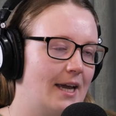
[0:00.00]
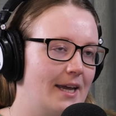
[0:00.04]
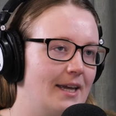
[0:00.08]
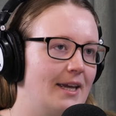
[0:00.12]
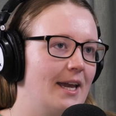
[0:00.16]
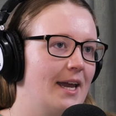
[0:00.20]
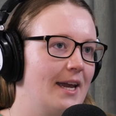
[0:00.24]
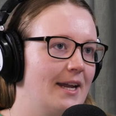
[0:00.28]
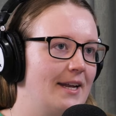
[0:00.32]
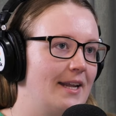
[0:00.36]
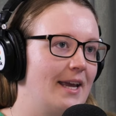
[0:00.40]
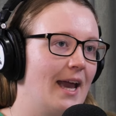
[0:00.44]

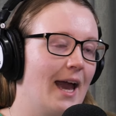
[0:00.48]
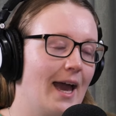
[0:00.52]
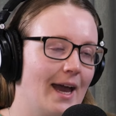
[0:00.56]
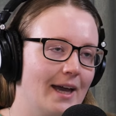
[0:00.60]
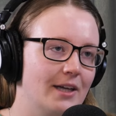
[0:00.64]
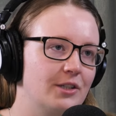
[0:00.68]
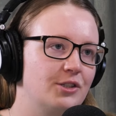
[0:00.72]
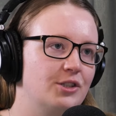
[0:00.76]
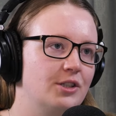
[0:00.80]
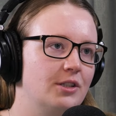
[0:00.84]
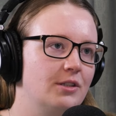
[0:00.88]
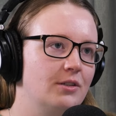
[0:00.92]
take any
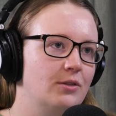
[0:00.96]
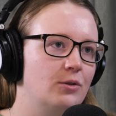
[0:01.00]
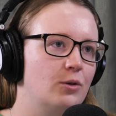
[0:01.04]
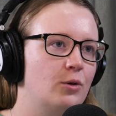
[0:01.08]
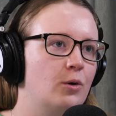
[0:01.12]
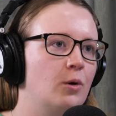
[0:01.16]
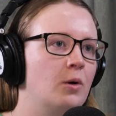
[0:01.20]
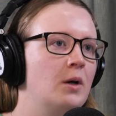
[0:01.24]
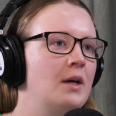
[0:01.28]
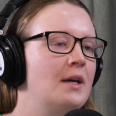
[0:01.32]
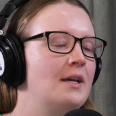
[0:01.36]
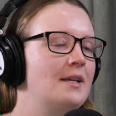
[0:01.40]
action
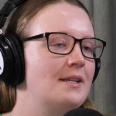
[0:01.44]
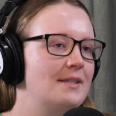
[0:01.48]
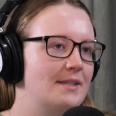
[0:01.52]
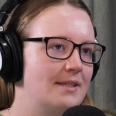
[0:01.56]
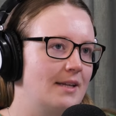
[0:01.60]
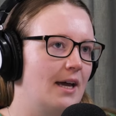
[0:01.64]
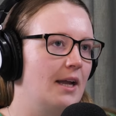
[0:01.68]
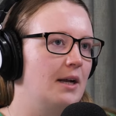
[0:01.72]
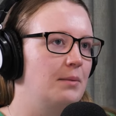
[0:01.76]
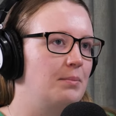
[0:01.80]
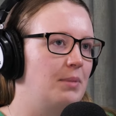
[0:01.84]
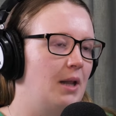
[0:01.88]
or yeah.
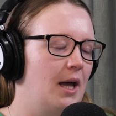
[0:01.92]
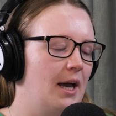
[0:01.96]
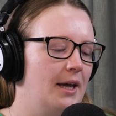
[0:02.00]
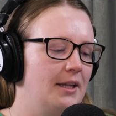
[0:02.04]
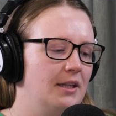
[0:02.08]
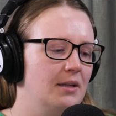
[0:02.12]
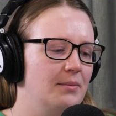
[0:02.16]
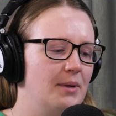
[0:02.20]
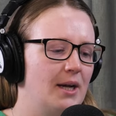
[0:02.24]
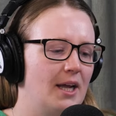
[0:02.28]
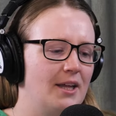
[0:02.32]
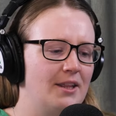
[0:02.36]
start
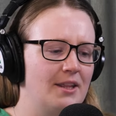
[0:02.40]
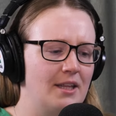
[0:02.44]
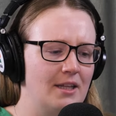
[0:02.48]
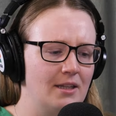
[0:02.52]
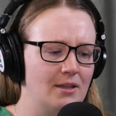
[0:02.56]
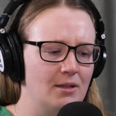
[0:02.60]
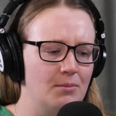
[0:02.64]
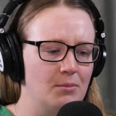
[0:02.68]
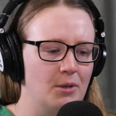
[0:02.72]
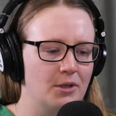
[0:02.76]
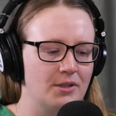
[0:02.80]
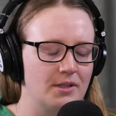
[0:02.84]
applying them. And I
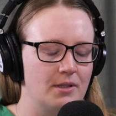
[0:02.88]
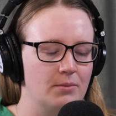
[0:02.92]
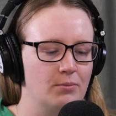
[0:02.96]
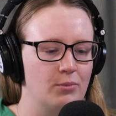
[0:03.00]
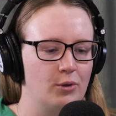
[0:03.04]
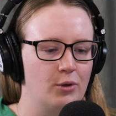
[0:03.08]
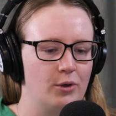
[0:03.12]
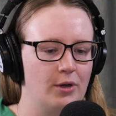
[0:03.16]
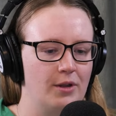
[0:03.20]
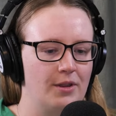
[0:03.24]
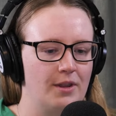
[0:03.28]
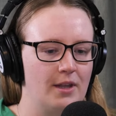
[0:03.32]
think the most
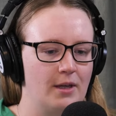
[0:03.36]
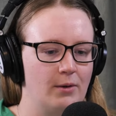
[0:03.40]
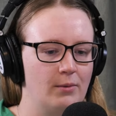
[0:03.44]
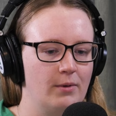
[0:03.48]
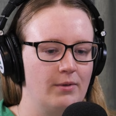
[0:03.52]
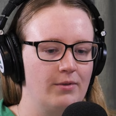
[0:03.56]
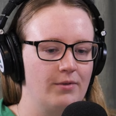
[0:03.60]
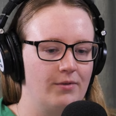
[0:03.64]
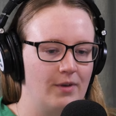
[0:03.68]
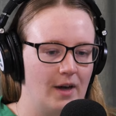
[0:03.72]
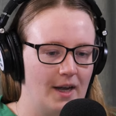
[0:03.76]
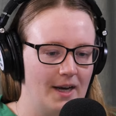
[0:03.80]
important
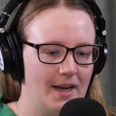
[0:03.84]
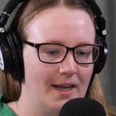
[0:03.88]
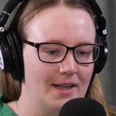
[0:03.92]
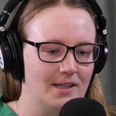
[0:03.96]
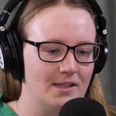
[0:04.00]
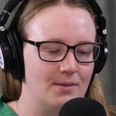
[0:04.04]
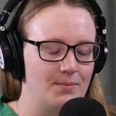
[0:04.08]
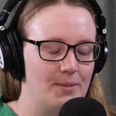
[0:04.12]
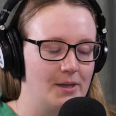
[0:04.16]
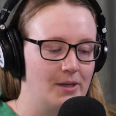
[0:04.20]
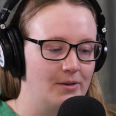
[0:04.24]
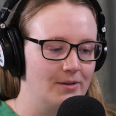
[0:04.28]
thing with
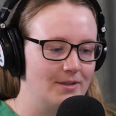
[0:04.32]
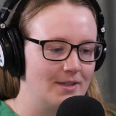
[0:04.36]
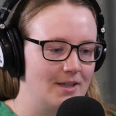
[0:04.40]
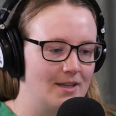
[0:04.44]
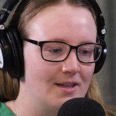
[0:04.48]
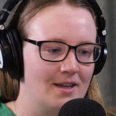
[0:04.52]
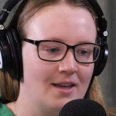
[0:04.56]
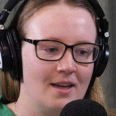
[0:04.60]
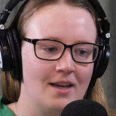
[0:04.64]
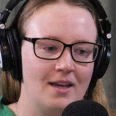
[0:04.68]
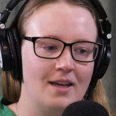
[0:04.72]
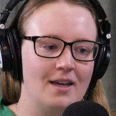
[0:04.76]
finance,
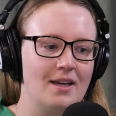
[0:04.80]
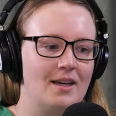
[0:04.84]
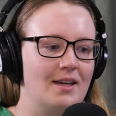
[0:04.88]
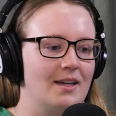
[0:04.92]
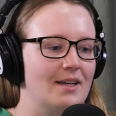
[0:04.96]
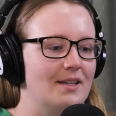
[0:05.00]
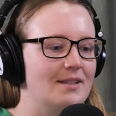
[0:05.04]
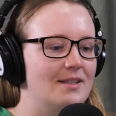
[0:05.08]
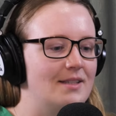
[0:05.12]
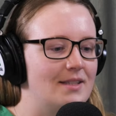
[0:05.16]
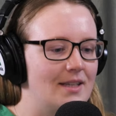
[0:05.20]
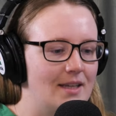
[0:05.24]
because it
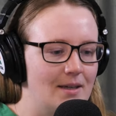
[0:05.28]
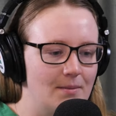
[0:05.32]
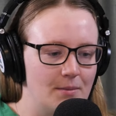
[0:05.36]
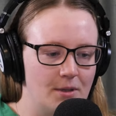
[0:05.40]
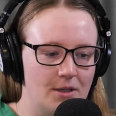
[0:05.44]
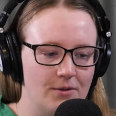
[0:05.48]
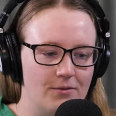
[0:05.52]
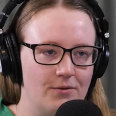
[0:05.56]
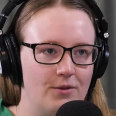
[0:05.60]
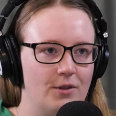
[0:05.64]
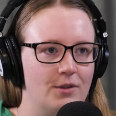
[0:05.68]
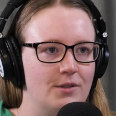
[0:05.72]
can
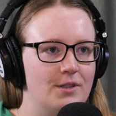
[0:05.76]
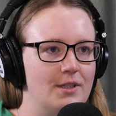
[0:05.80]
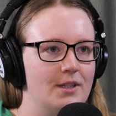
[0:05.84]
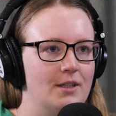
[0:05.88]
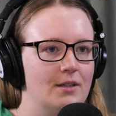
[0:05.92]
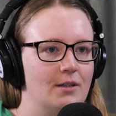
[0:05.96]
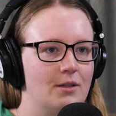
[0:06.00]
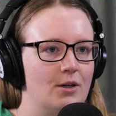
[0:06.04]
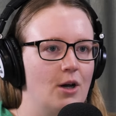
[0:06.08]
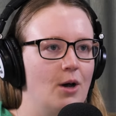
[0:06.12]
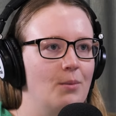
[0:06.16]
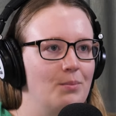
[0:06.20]
seem
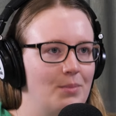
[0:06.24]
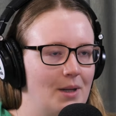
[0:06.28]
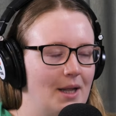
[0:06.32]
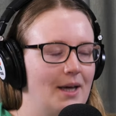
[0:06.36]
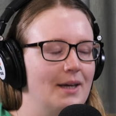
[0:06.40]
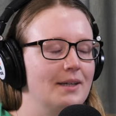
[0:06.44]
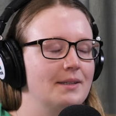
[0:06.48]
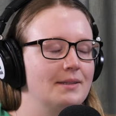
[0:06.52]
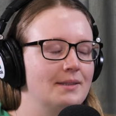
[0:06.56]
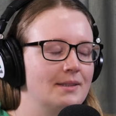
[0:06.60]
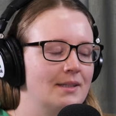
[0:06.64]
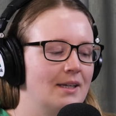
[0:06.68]
confusing and
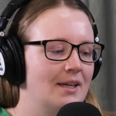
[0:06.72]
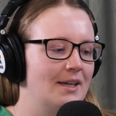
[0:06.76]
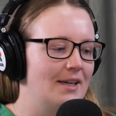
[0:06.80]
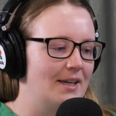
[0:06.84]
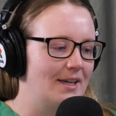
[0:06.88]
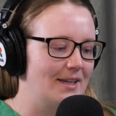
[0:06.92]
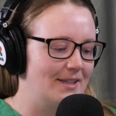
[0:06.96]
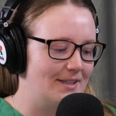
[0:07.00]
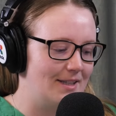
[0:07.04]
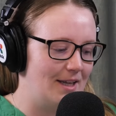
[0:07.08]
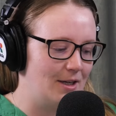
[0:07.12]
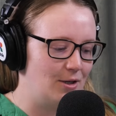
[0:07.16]
complex,
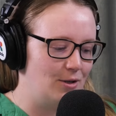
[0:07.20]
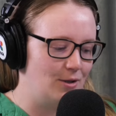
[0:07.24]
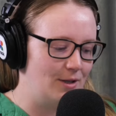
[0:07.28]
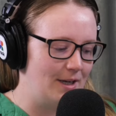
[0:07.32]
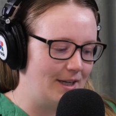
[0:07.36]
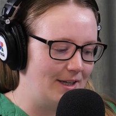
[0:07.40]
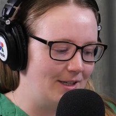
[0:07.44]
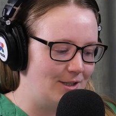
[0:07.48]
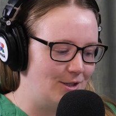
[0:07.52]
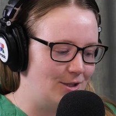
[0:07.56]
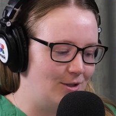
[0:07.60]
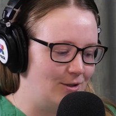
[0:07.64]
is that
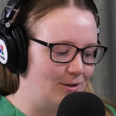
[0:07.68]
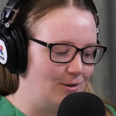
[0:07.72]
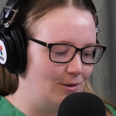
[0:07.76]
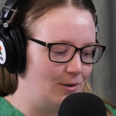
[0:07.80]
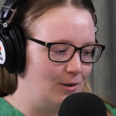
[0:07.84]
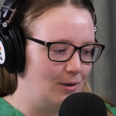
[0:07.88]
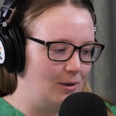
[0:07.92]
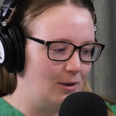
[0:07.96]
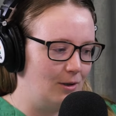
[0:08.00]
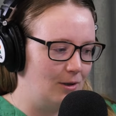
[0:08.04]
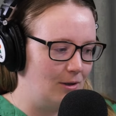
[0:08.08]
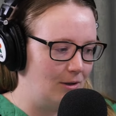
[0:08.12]
you need
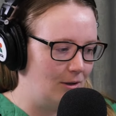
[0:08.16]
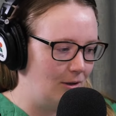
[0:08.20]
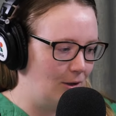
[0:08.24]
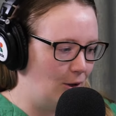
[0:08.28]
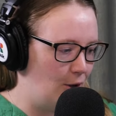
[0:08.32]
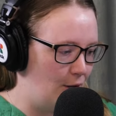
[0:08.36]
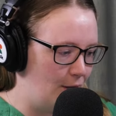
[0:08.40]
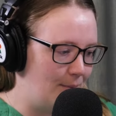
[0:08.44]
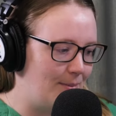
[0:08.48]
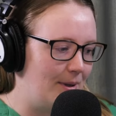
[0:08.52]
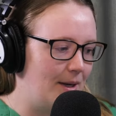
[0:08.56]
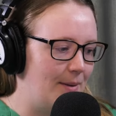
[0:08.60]
to
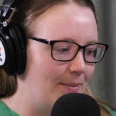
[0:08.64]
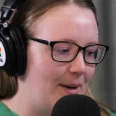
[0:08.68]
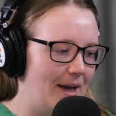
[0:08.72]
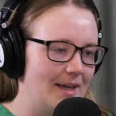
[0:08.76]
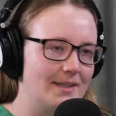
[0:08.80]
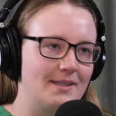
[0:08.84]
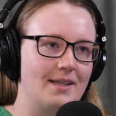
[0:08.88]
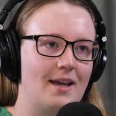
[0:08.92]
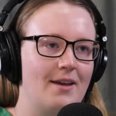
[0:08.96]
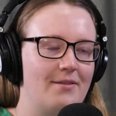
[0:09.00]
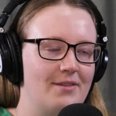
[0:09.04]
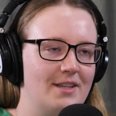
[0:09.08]
learn a bit
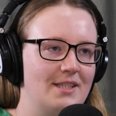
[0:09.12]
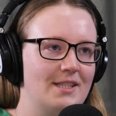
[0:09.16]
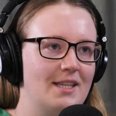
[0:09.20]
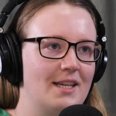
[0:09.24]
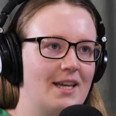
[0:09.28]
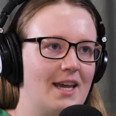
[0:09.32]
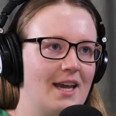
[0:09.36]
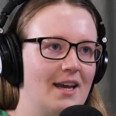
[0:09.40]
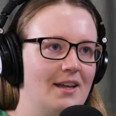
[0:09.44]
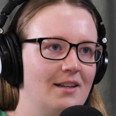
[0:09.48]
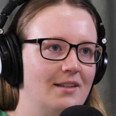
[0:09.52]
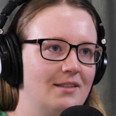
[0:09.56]
about
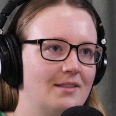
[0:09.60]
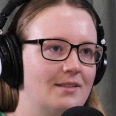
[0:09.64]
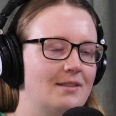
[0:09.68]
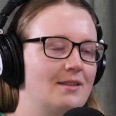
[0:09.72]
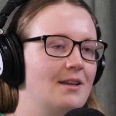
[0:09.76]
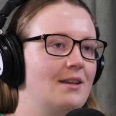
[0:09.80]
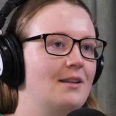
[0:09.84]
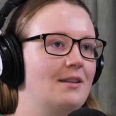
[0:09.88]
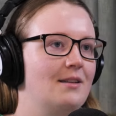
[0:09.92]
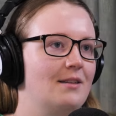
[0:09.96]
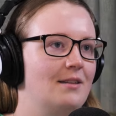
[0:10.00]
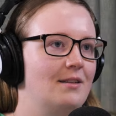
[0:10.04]
savings
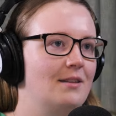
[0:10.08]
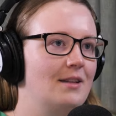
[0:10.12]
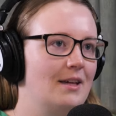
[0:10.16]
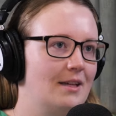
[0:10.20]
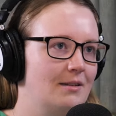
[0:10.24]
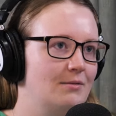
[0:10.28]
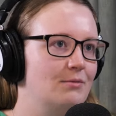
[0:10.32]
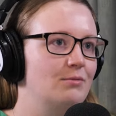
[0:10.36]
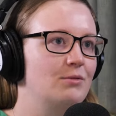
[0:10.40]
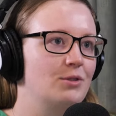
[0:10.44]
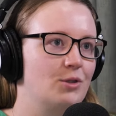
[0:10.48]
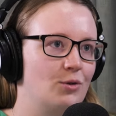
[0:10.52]
accounts,
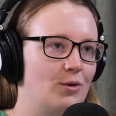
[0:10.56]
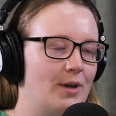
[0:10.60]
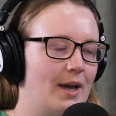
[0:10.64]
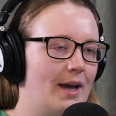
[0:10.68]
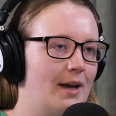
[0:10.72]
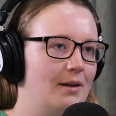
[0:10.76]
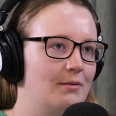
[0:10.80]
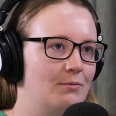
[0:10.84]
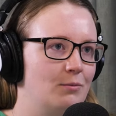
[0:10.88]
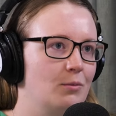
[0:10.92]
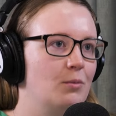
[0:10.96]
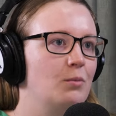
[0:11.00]
then
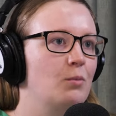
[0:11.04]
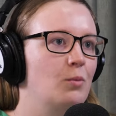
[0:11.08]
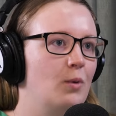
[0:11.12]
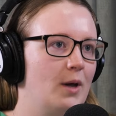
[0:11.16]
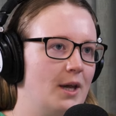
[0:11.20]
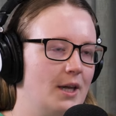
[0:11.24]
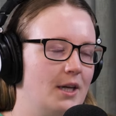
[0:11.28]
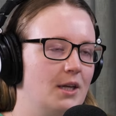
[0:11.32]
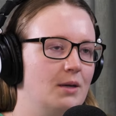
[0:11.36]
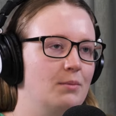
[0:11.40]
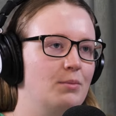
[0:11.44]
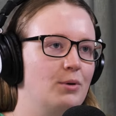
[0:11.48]
sort out
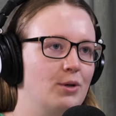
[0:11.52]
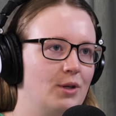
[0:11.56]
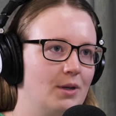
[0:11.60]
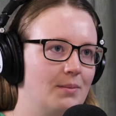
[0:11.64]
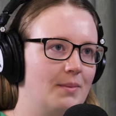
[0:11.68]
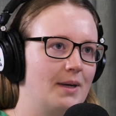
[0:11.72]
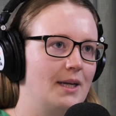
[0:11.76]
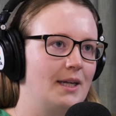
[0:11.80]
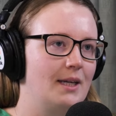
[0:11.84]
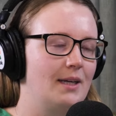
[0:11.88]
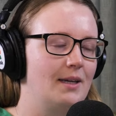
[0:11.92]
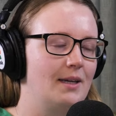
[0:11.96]
where you're going to put your